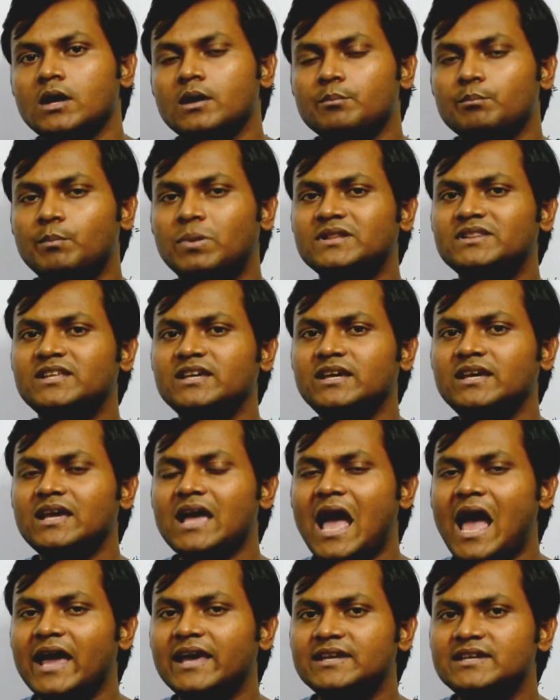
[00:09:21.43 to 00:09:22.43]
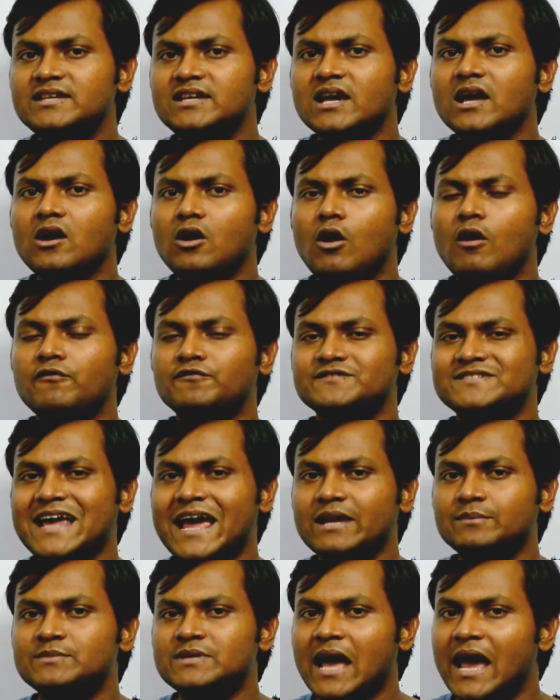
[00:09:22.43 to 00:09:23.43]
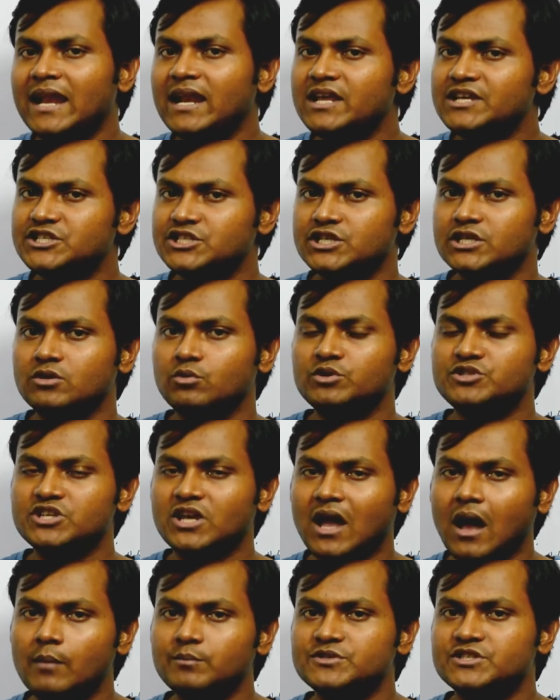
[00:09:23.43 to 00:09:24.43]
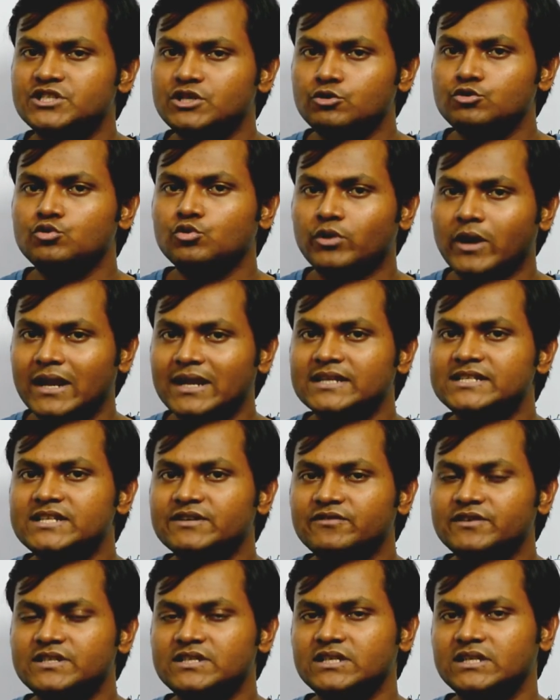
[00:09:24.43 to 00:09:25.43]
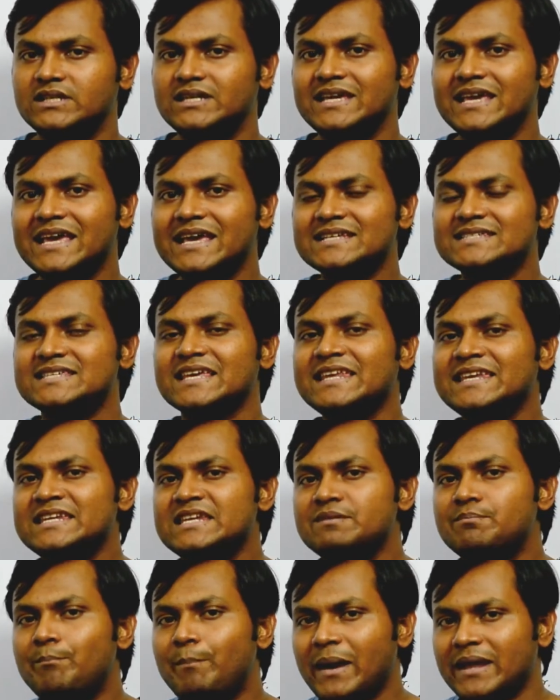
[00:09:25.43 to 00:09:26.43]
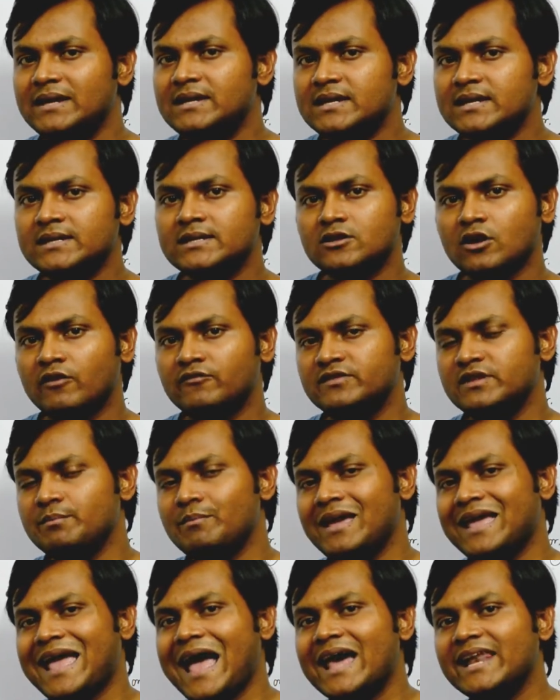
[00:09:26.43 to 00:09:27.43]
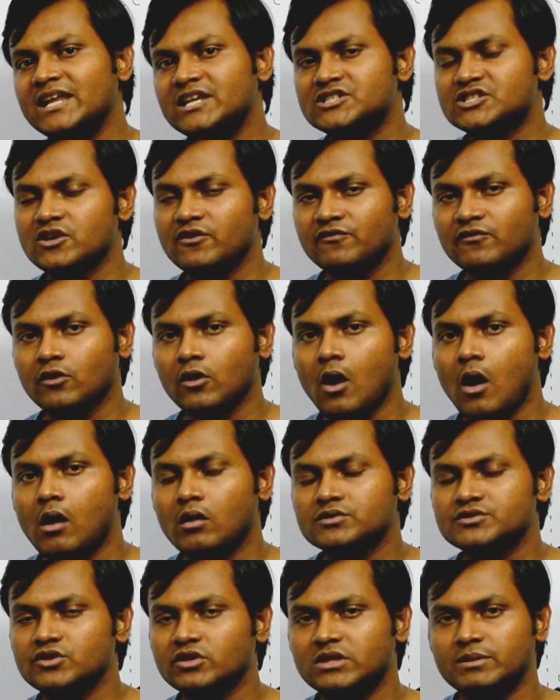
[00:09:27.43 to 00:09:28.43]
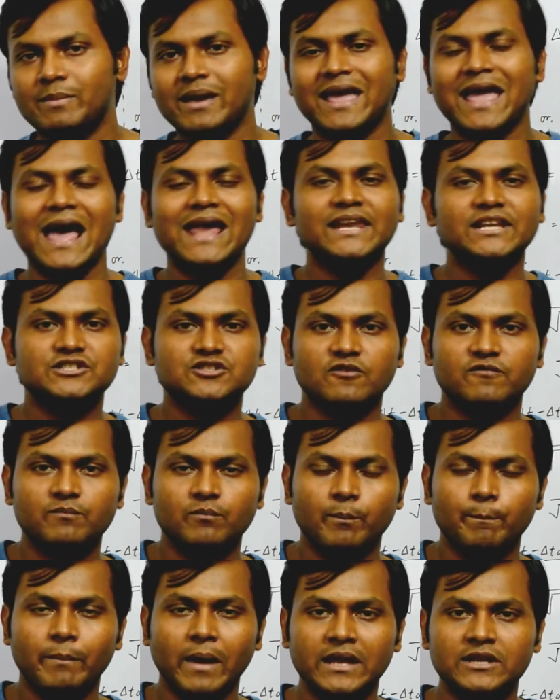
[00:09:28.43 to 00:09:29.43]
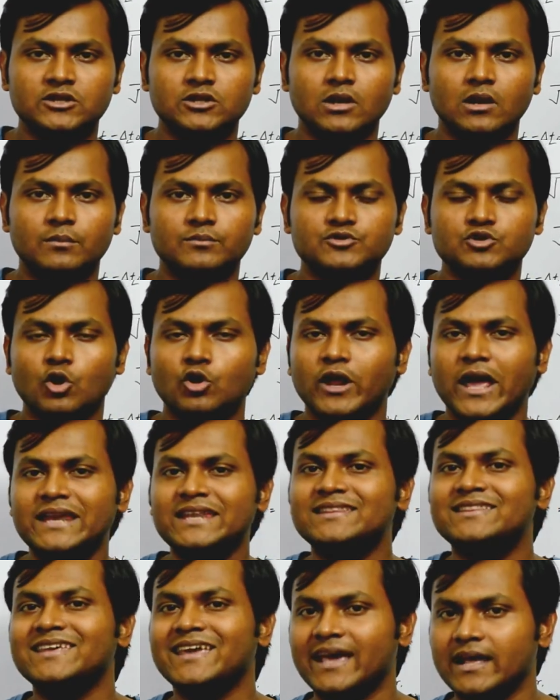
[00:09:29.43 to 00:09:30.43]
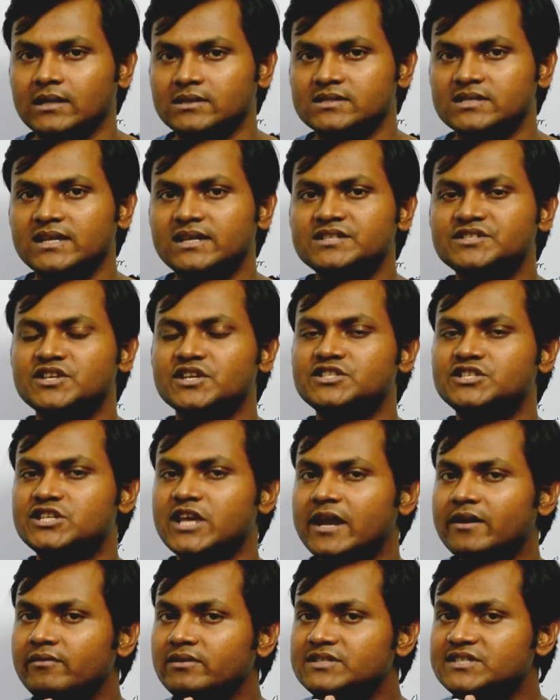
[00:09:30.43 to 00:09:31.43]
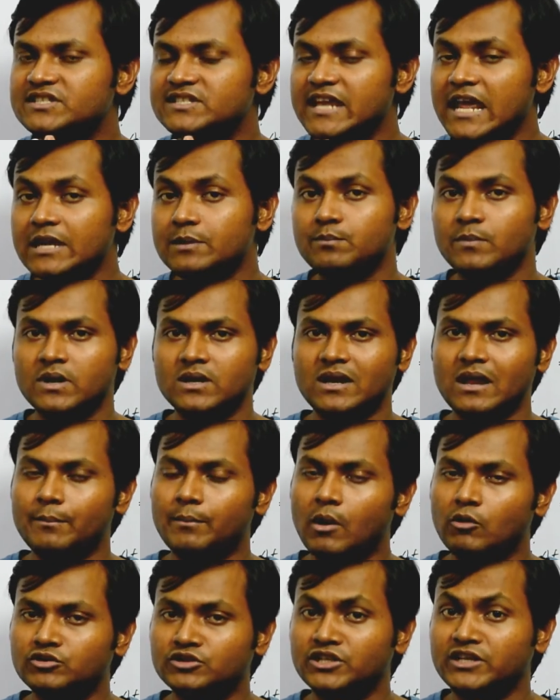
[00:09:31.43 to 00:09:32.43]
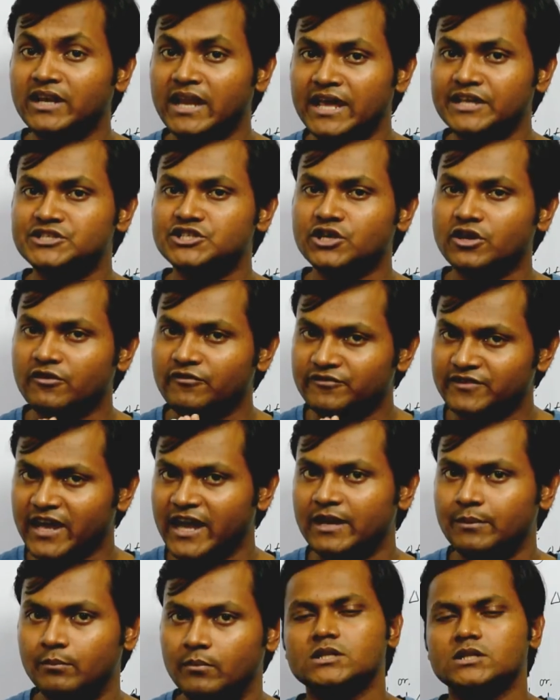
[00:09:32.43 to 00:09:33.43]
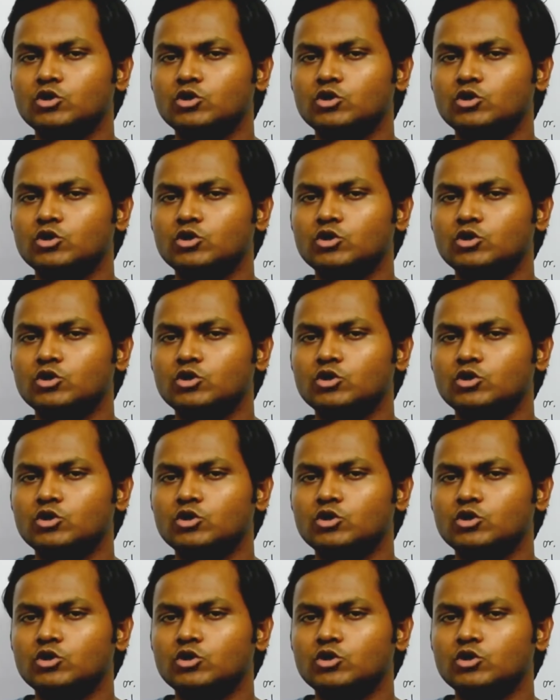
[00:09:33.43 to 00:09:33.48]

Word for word: But the idea of time dilation, which comes due to relativity, is independent of the mechanics of clocks or the mechanics of pendulums or anything else. It is a general statement about the nature of time.